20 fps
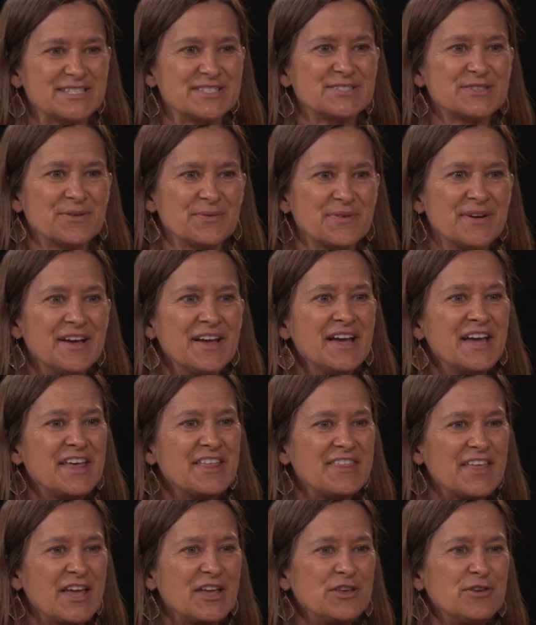So
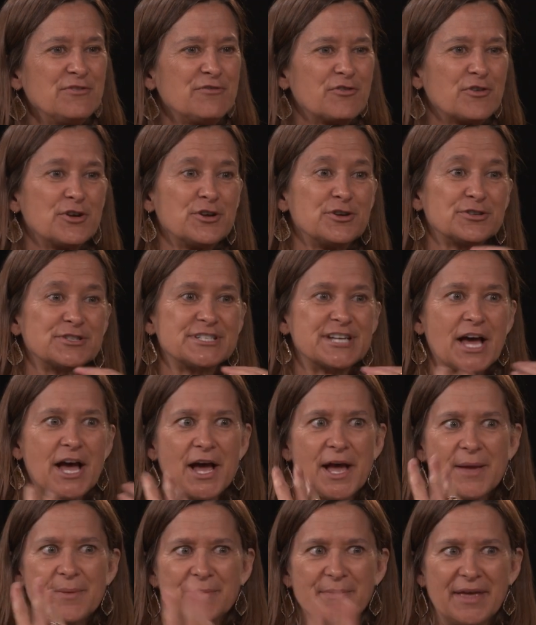thank you for your
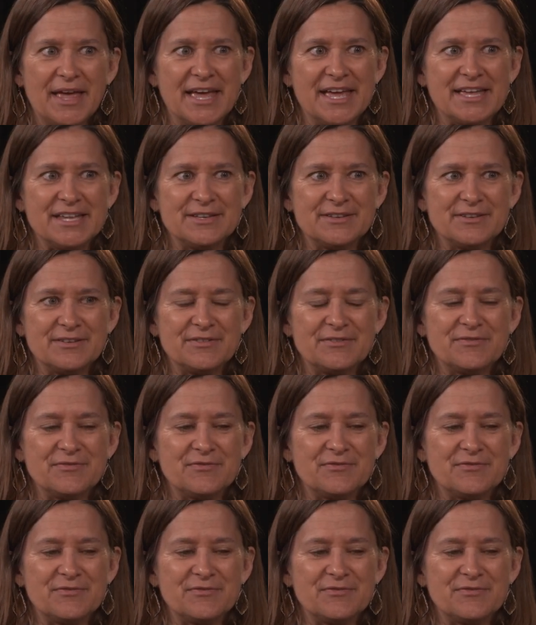time and